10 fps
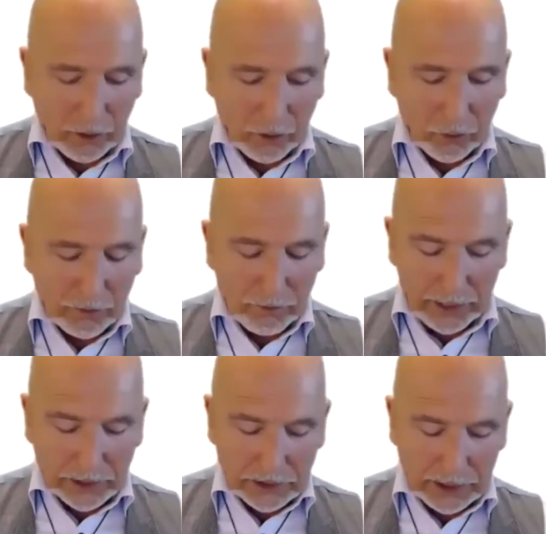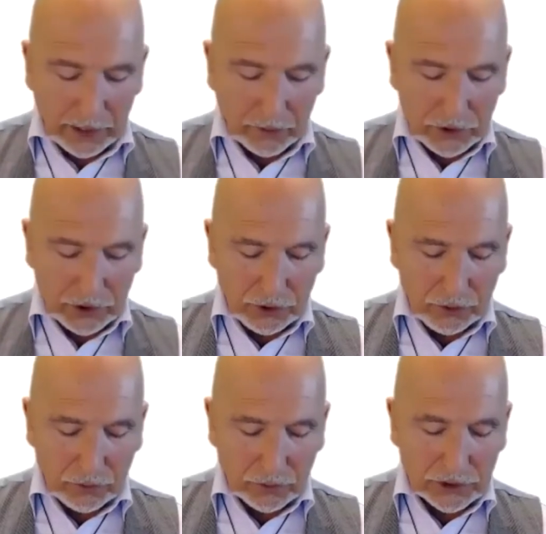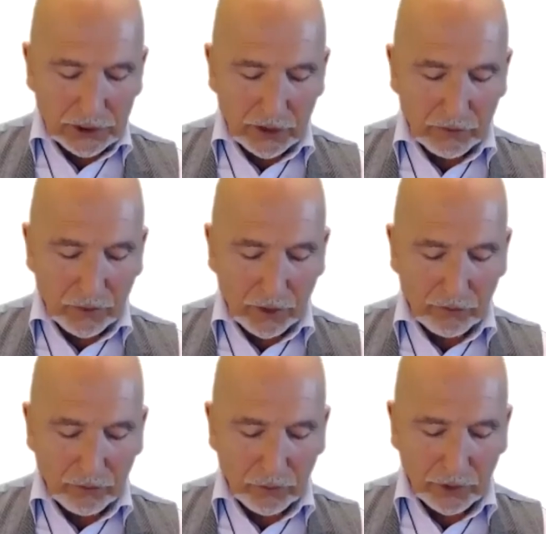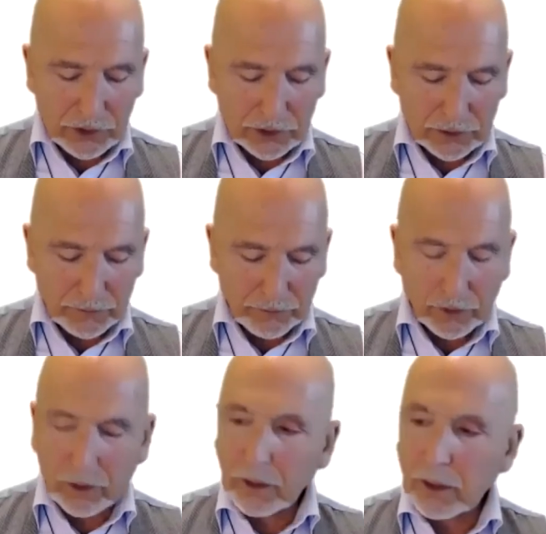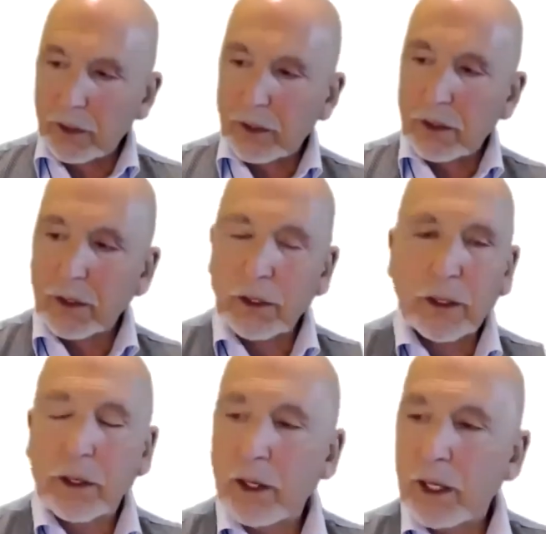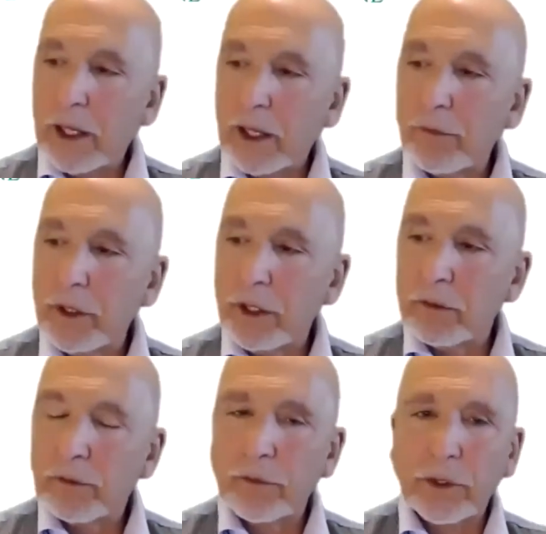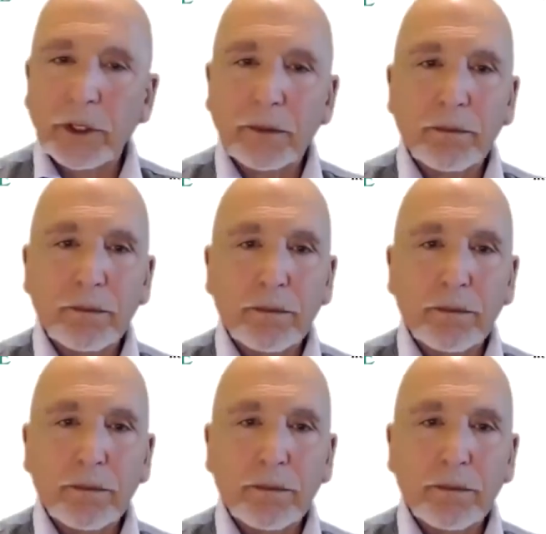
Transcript: All that matters now is you, the sound of my voice, and that feeling of freedom.